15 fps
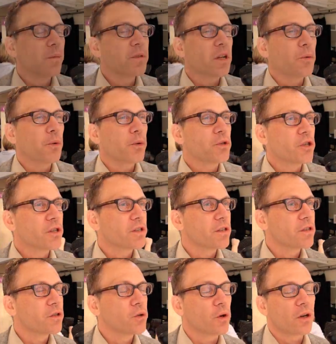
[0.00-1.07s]
comes in with just
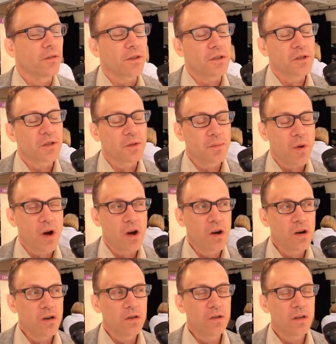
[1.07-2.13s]
a sort of a
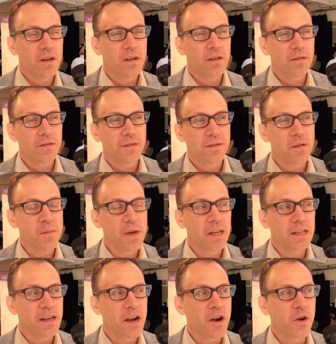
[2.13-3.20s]
small
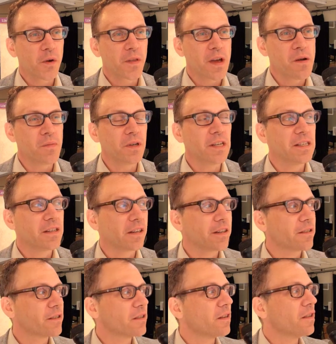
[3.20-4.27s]
familiarity with Emily
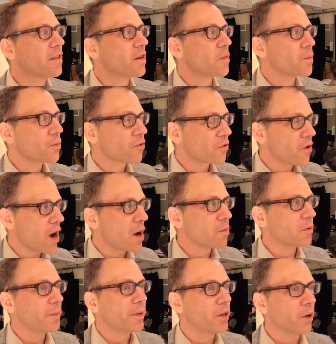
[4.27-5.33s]
Dickinson, they're
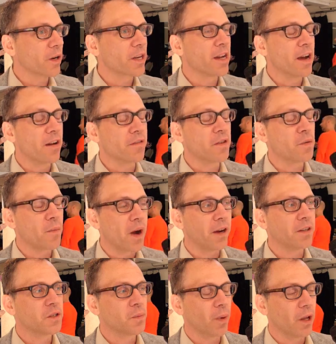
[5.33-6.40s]
probably going to have their
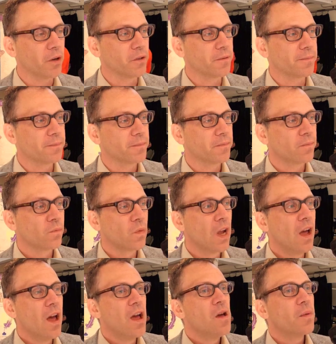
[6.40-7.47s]
minds blown,
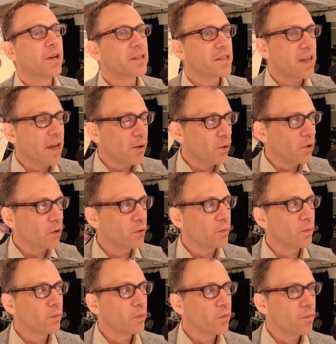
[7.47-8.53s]
because they will
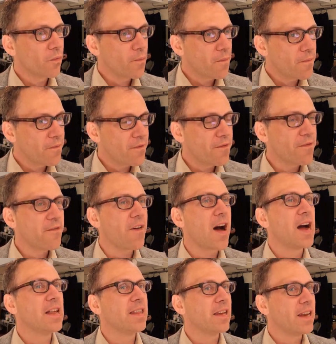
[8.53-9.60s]

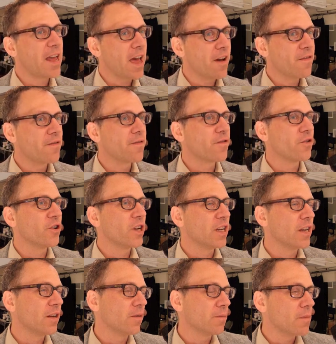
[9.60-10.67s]
find that
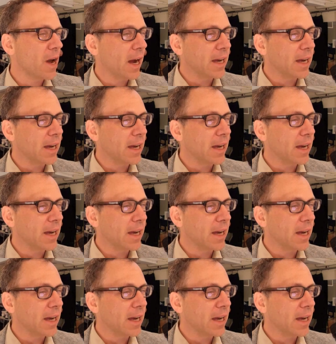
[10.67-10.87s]
every